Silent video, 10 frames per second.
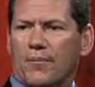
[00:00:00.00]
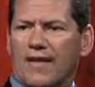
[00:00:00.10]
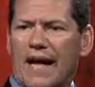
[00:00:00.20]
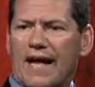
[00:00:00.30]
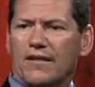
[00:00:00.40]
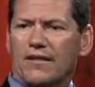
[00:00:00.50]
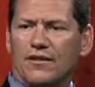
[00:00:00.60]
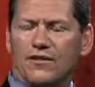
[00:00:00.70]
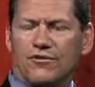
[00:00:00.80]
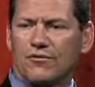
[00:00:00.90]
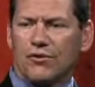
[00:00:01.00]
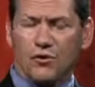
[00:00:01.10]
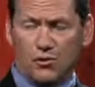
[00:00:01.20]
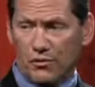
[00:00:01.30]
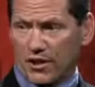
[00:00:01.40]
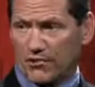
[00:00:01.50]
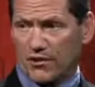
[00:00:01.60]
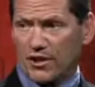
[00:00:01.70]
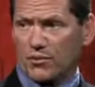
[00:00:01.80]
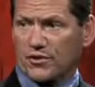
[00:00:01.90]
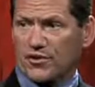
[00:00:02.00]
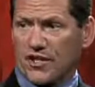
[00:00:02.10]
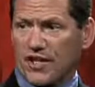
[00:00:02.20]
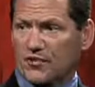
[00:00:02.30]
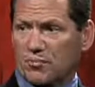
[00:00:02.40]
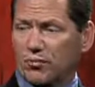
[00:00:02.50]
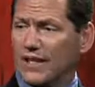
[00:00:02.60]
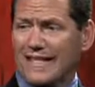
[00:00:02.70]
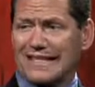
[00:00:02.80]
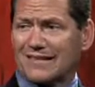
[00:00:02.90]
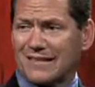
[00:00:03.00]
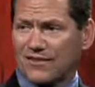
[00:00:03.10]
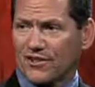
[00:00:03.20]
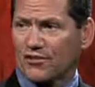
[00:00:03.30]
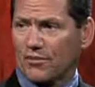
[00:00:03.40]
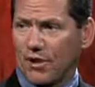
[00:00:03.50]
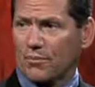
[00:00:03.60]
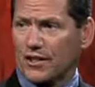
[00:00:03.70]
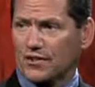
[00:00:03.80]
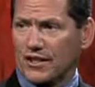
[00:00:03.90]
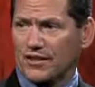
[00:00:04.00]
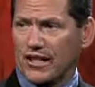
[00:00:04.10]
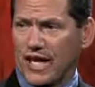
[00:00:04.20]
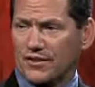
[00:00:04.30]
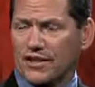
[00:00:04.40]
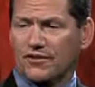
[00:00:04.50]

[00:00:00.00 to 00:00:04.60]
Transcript: That is usually a trend which stays pretty consistent throughout Middlesex County.